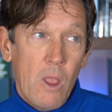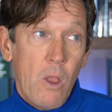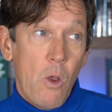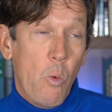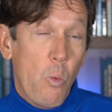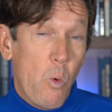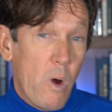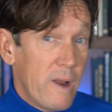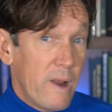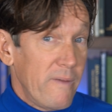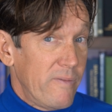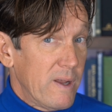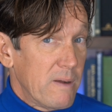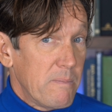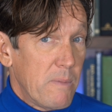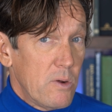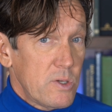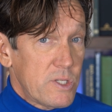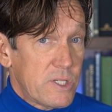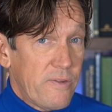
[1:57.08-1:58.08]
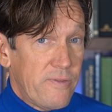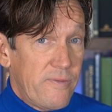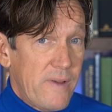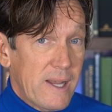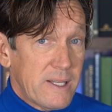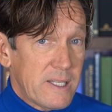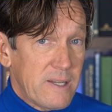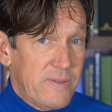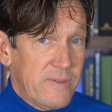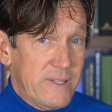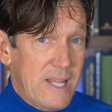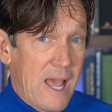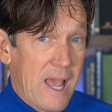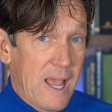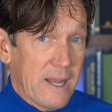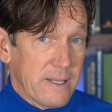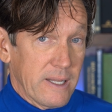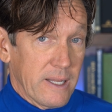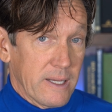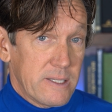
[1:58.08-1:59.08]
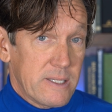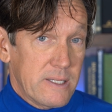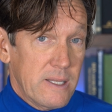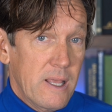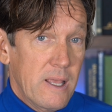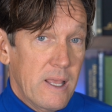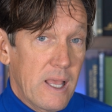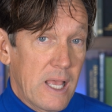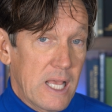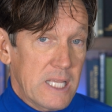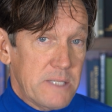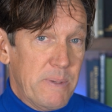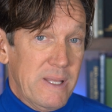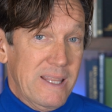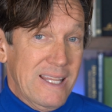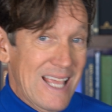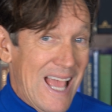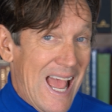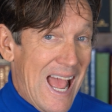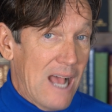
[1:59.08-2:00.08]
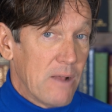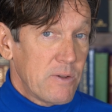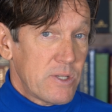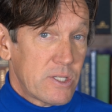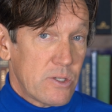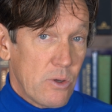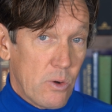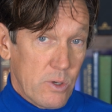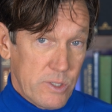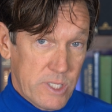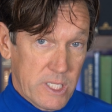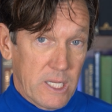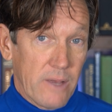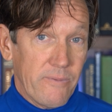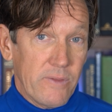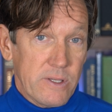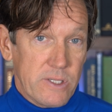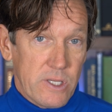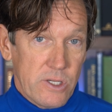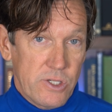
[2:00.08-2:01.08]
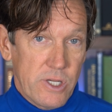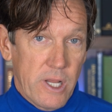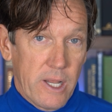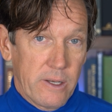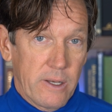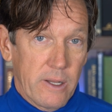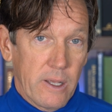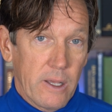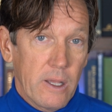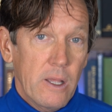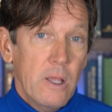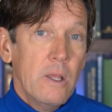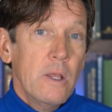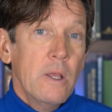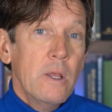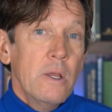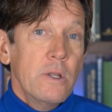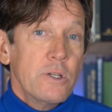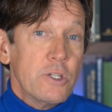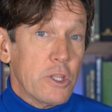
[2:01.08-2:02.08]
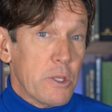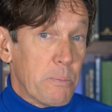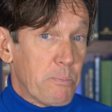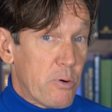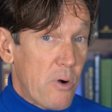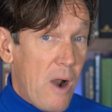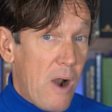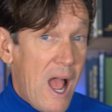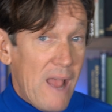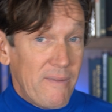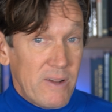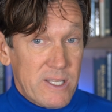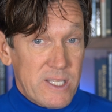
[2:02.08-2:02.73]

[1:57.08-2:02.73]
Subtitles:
One of their most effective tactics has been the outsourcing of this agenda to the private